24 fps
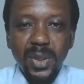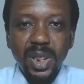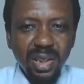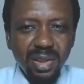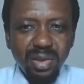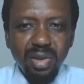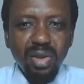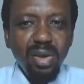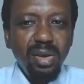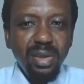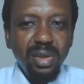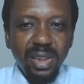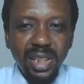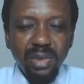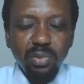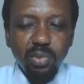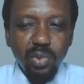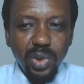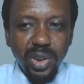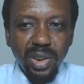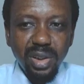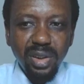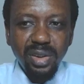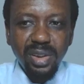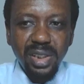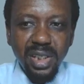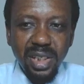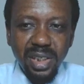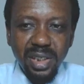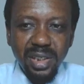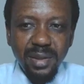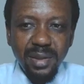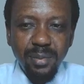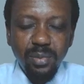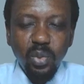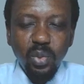It's not that we don't
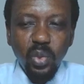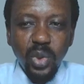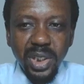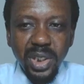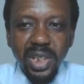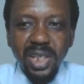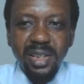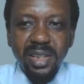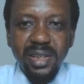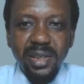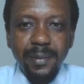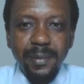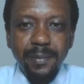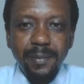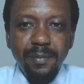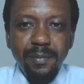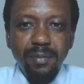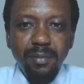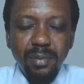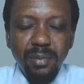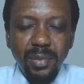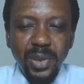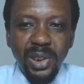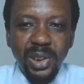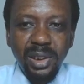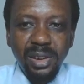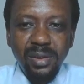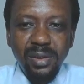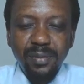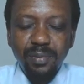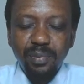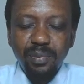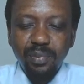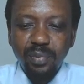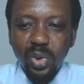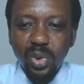need them. We need them.
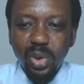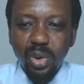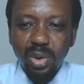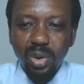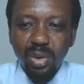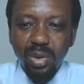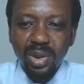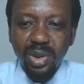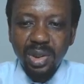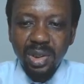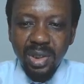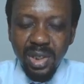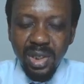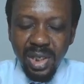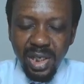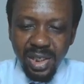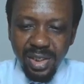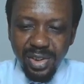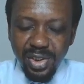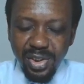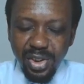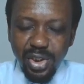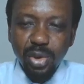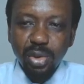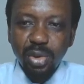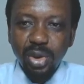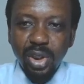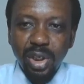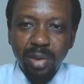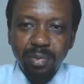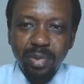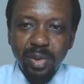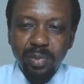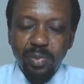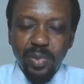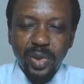But they should
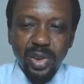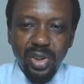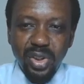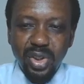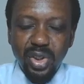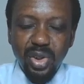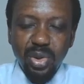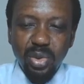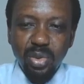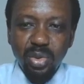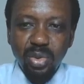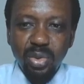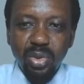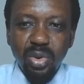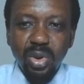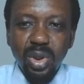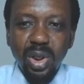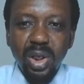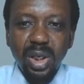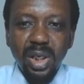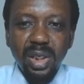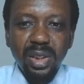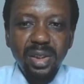not be pursued.